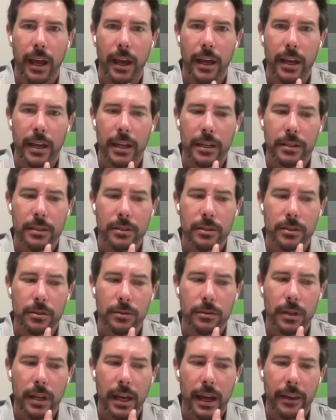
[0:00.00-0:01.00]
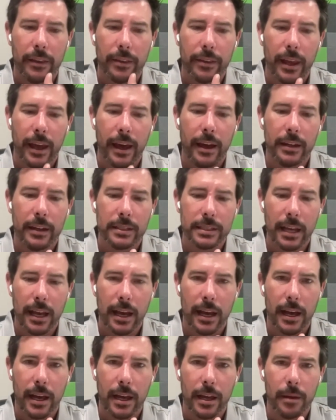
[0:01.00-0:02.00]
And at that
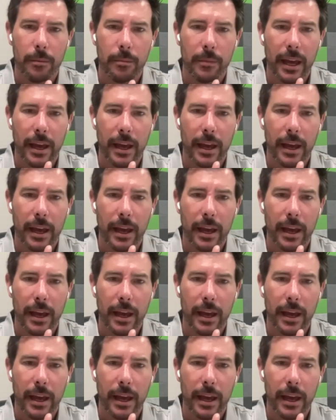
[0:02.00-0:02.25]
time,